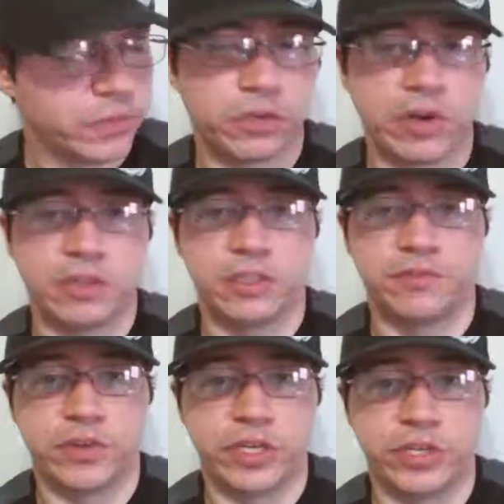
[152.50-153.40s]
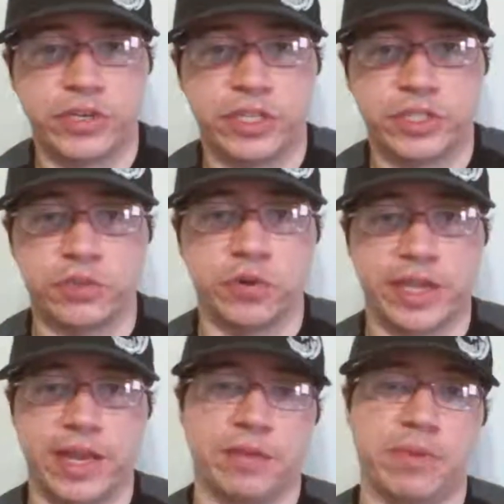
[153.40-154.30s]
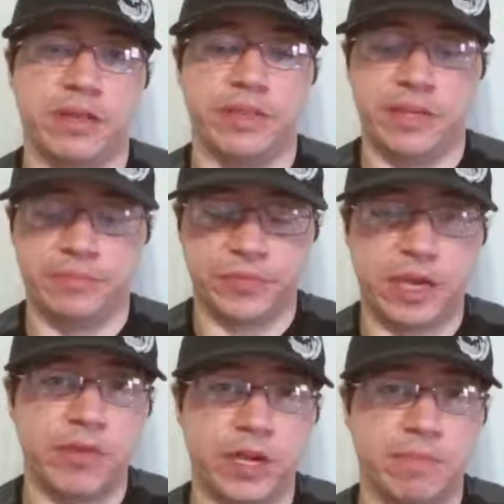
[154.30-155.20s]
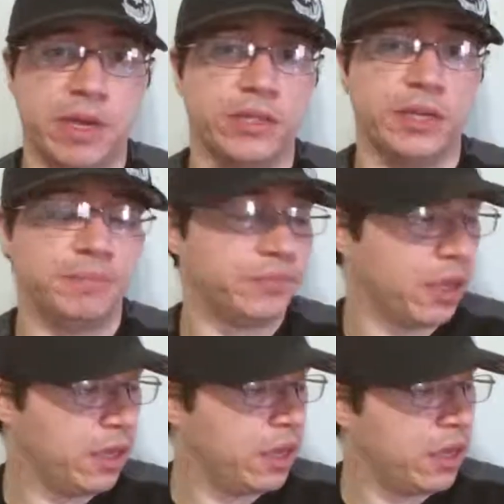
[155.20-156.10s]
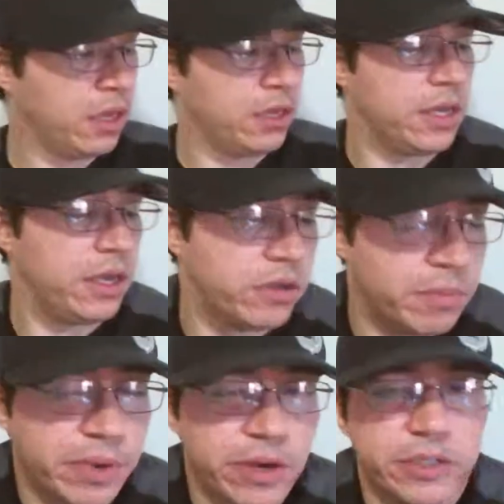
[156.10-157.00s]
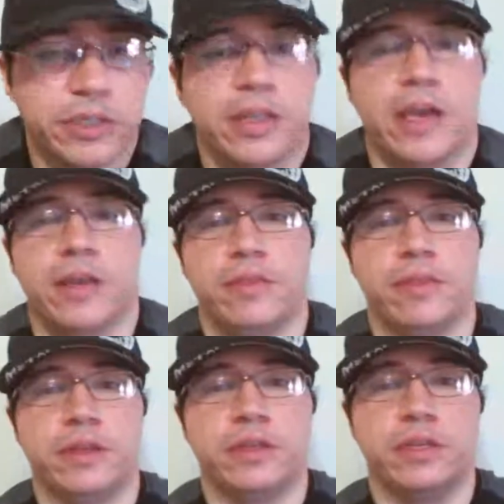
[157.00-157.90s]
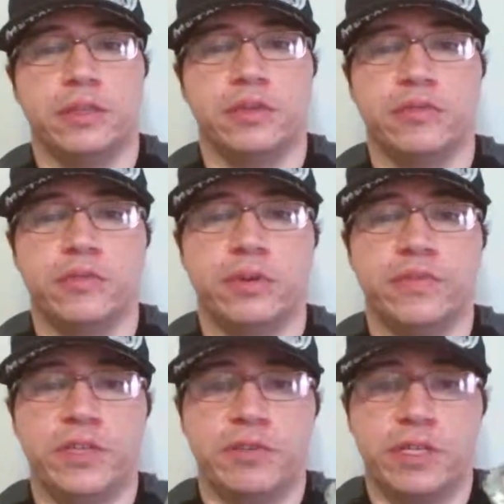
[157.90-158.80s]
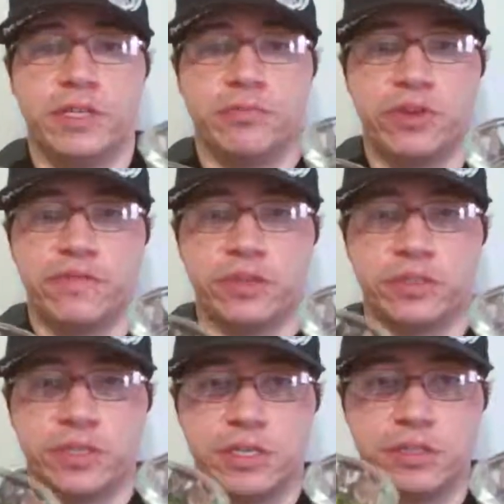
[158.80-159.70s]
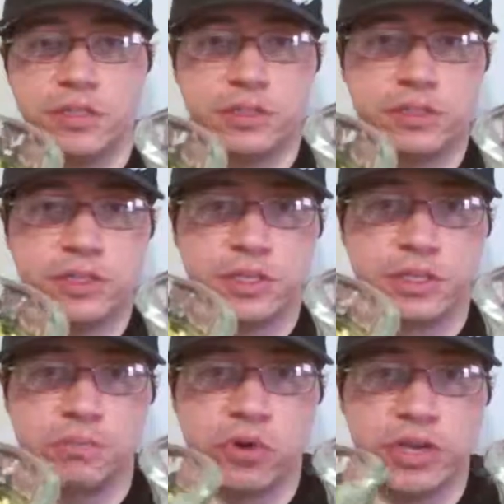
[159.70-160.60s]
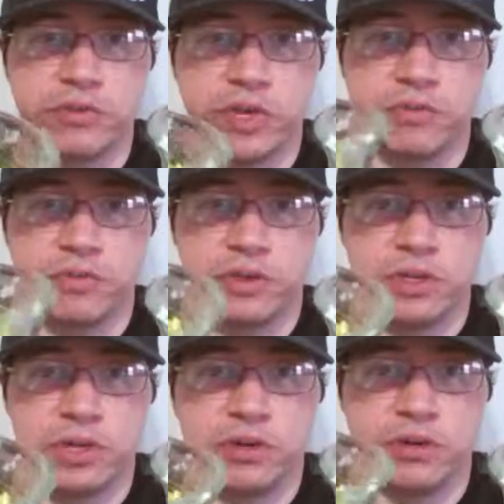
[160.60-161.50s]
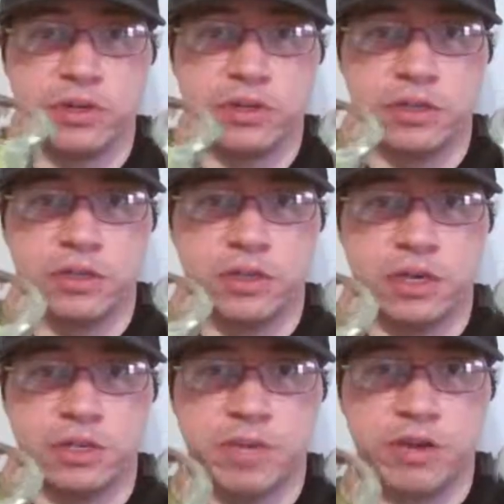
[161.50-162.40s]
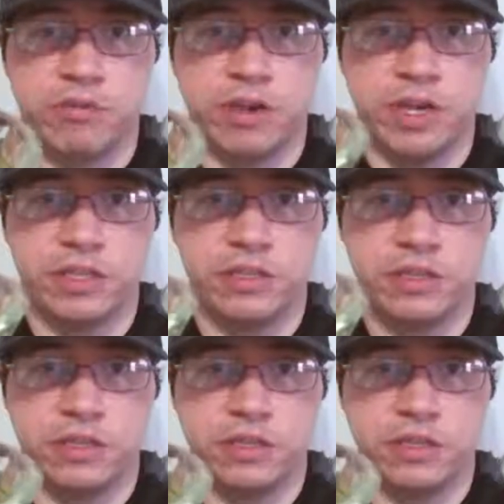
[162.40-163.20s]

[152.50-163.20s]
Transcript: Kraus is very good. It's an organic mate. I recommend it. Now, compared to that, a video I did previously is that you see this bright green one here on my right.